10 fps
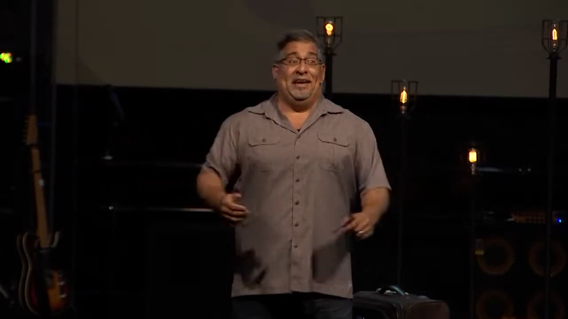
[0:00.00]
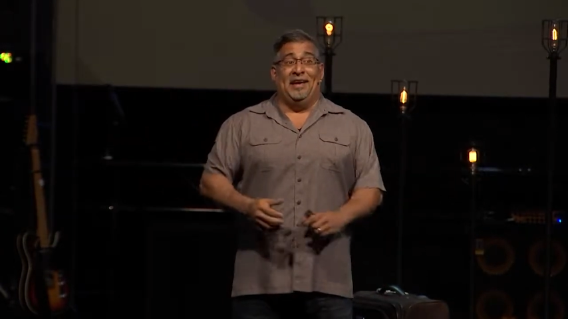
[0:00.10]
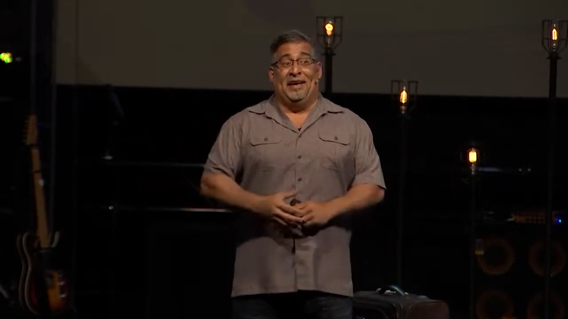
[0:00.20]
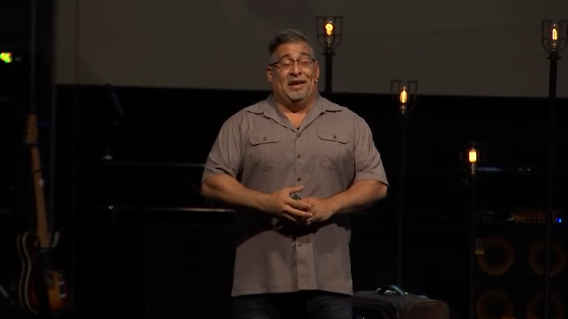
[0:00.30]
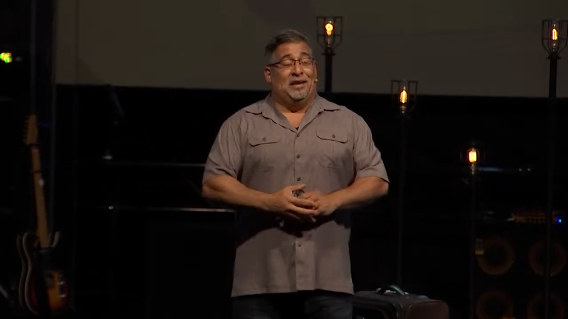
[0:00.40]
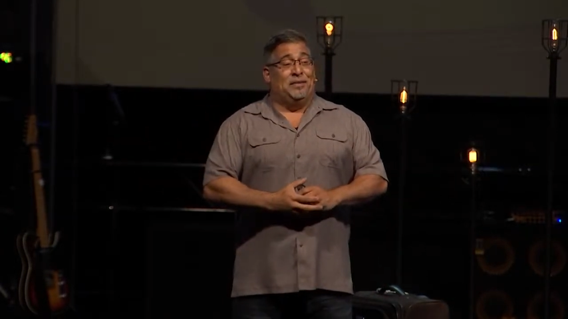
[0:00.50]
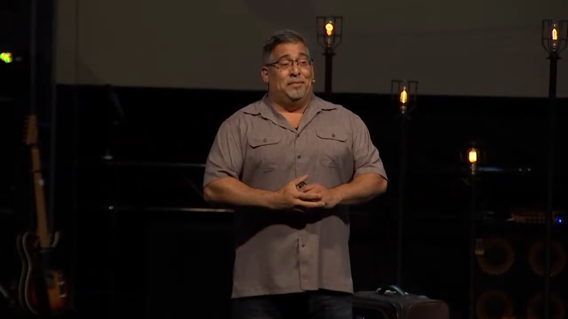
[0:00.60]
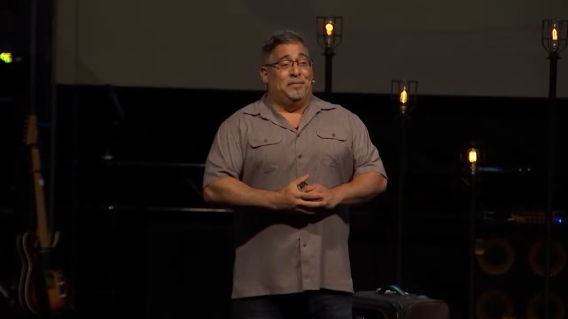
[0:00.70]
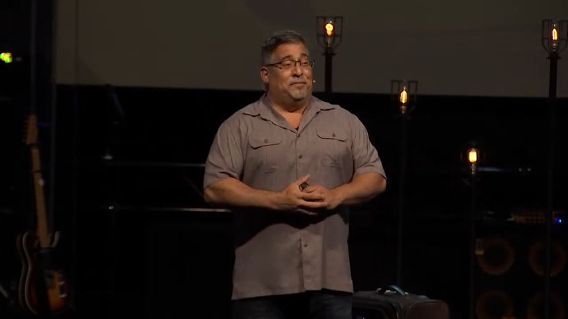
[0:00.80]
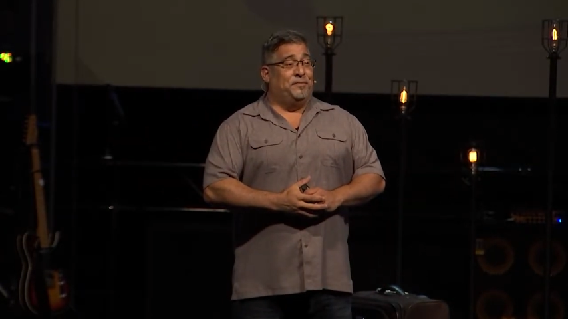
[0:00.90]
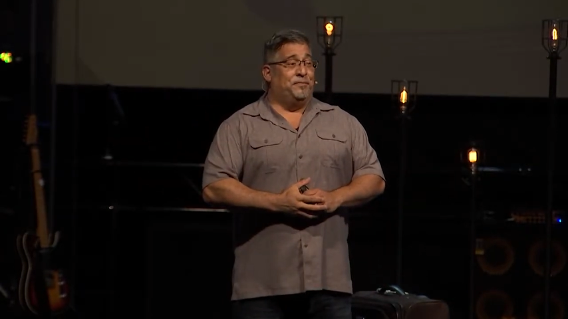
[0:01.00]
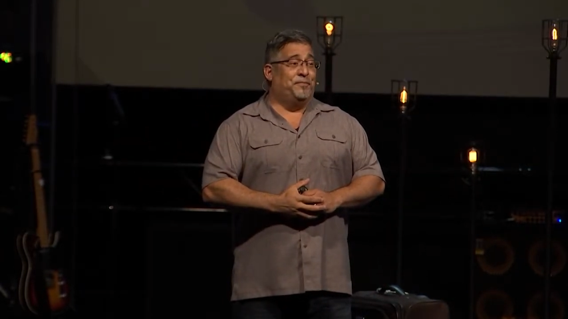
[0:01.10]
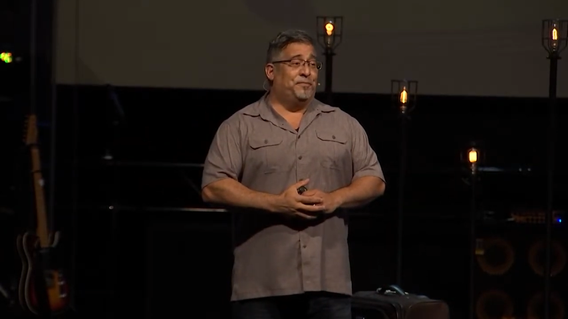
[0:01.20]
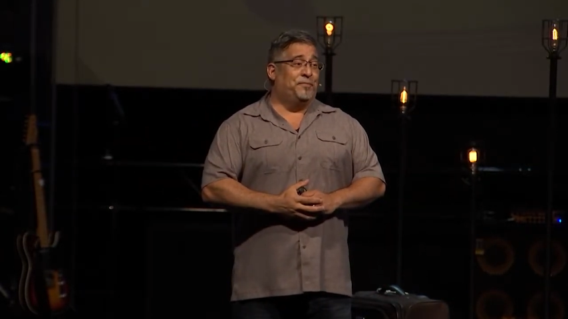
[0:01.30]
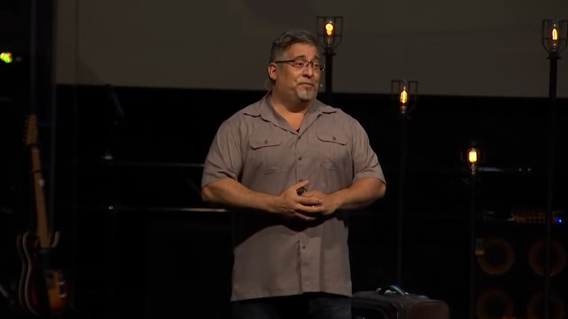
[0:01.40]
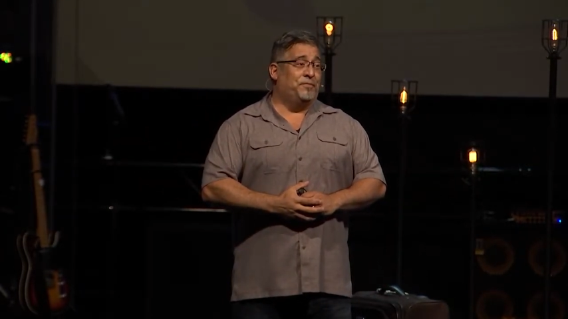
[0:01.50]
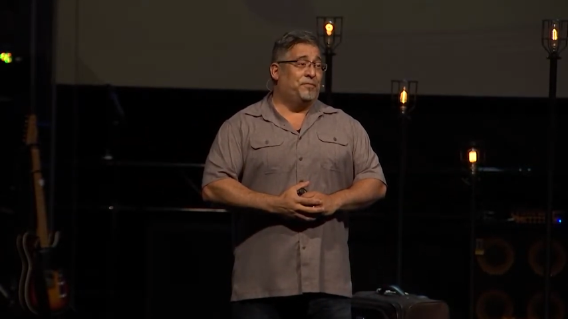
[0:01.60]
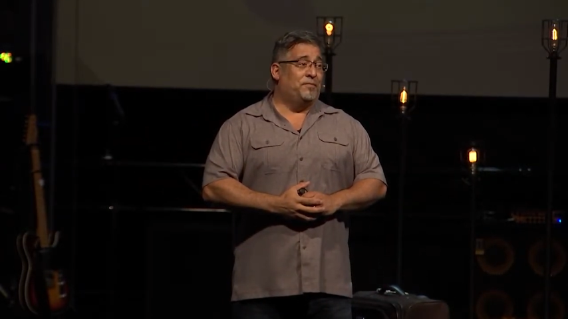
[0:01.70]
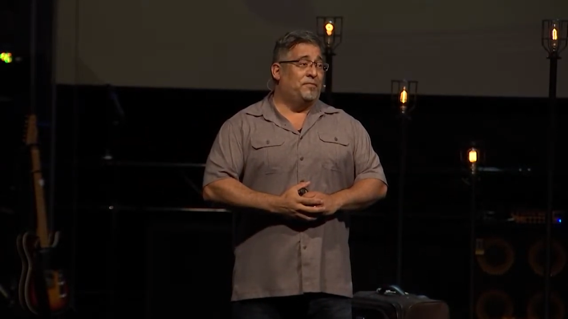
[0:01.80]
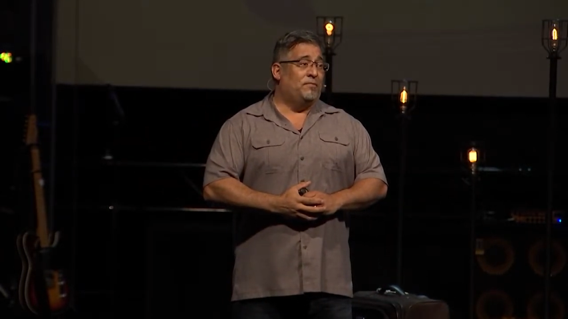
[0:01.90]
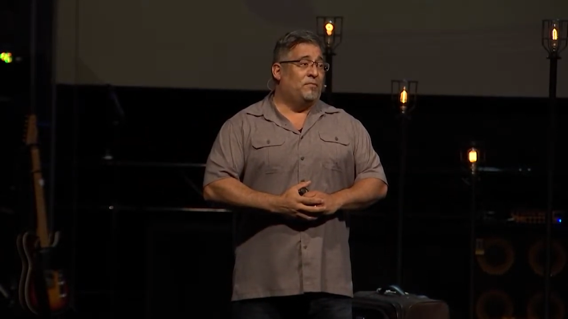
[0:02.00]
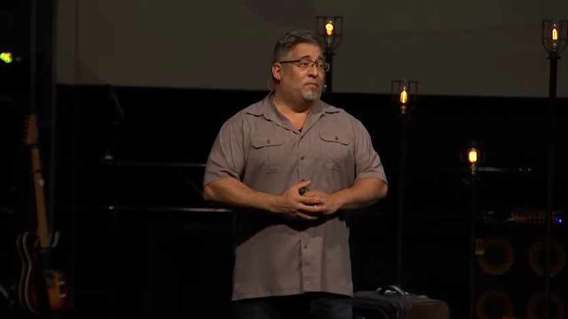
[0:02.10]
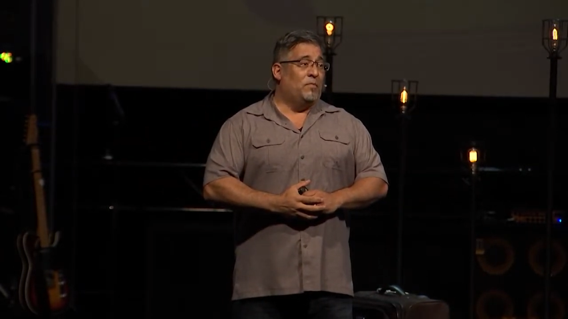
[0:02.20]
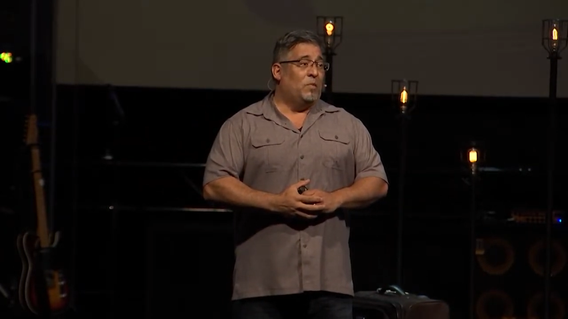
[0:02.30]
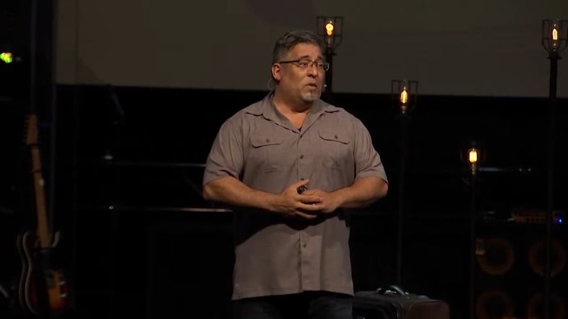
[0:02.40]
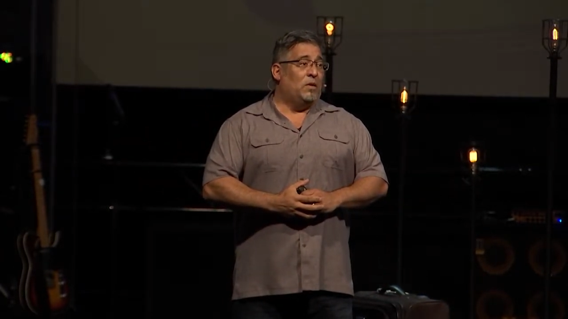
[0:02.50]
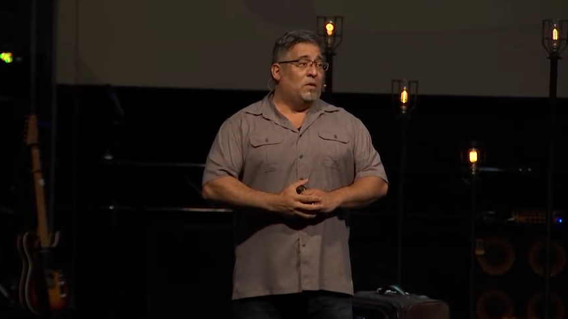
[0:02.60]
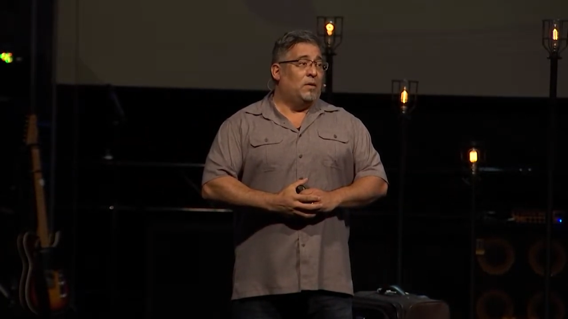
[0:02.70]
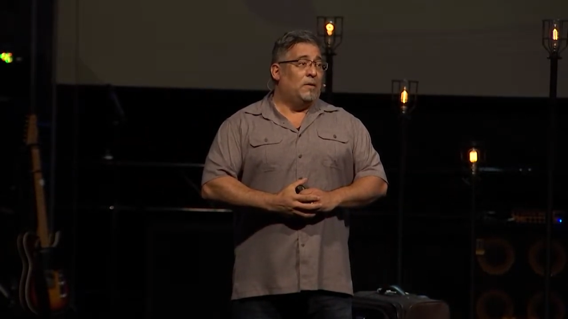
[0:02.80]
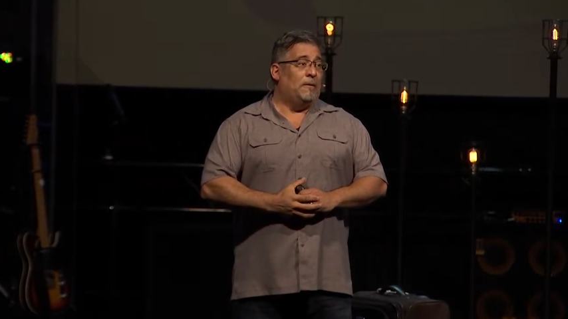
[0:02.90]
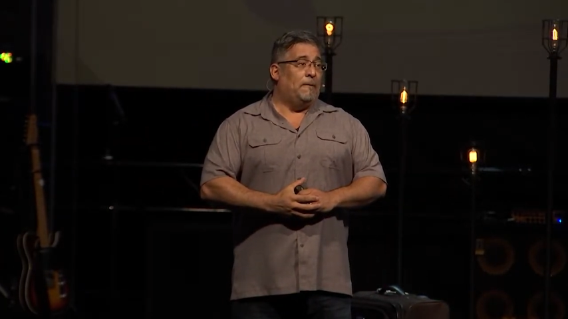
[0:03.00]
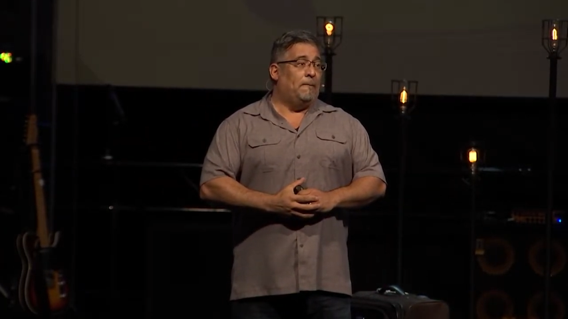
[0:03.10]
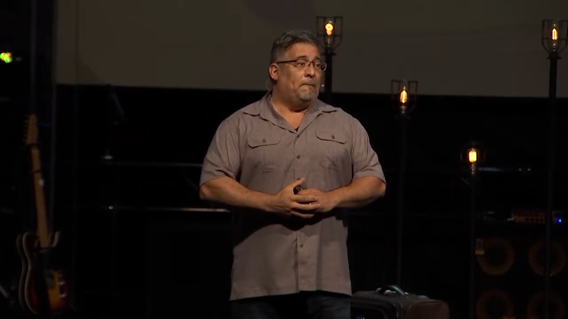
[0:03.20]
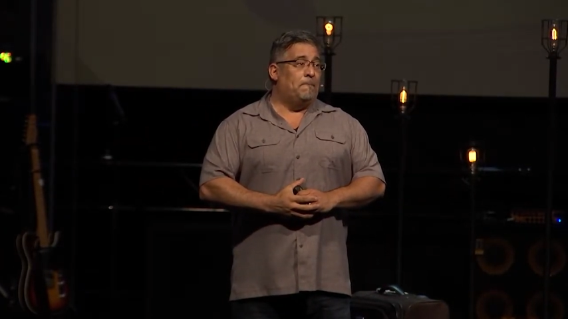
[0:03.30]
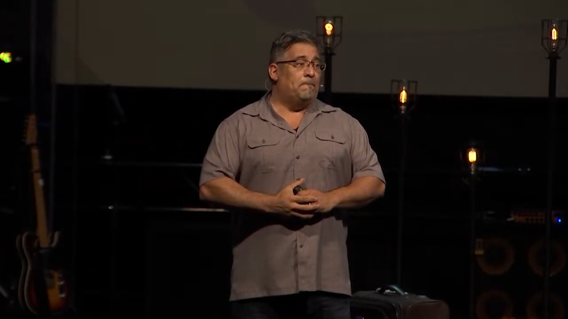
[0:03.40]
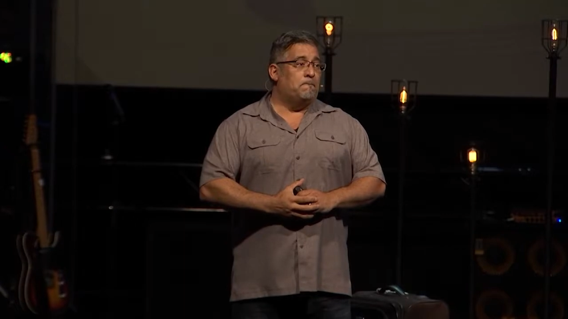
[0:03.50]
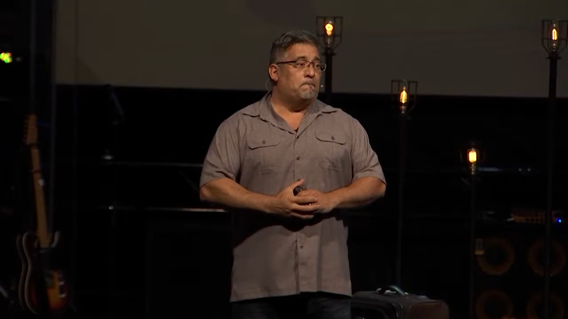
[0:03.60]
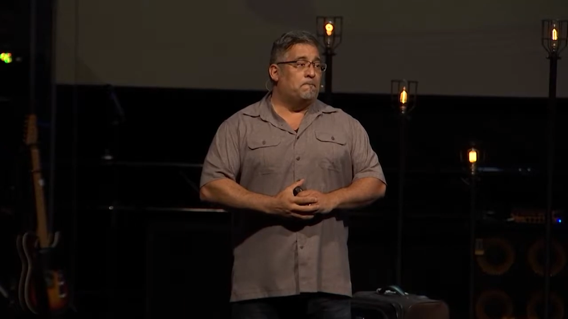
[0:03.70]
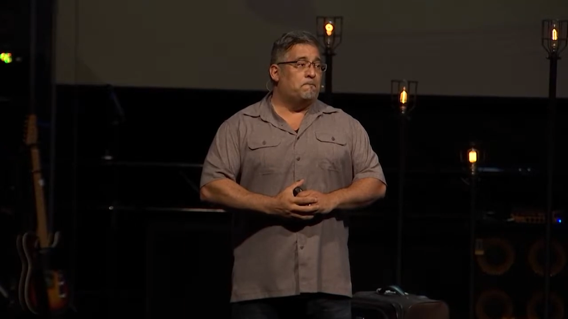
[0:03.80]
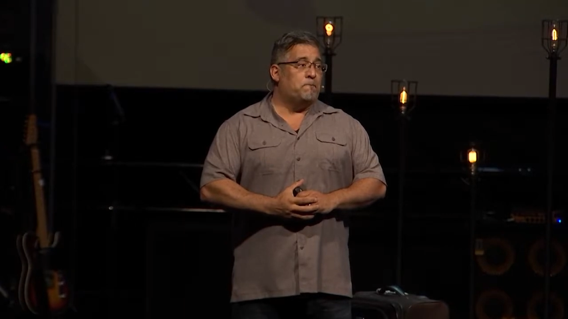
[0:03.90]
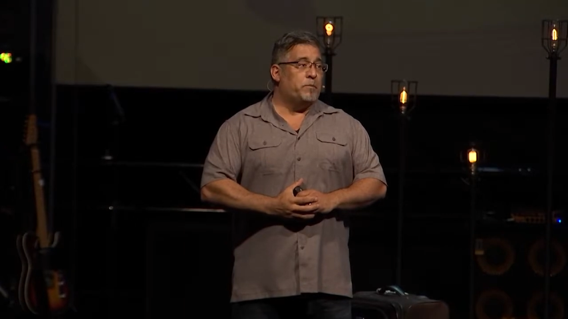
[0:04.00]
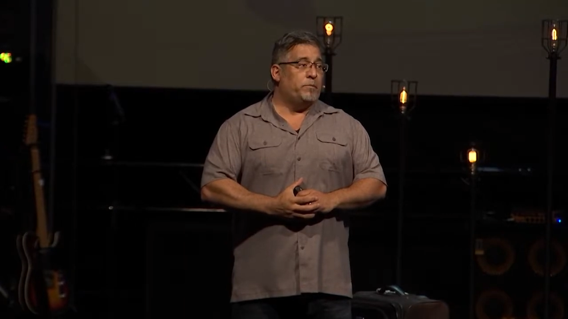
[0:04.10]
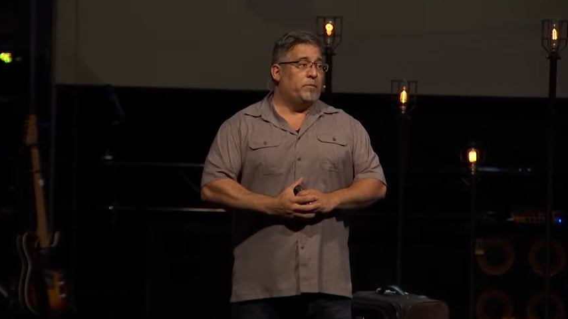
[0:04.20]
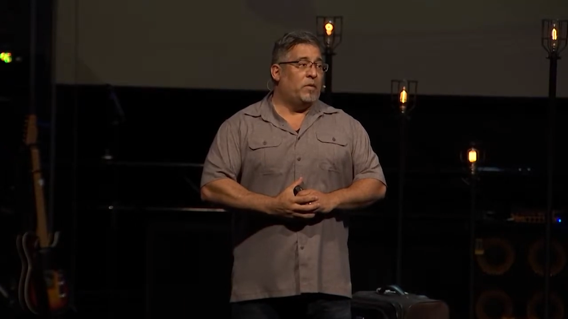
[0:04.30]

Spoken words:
(silence)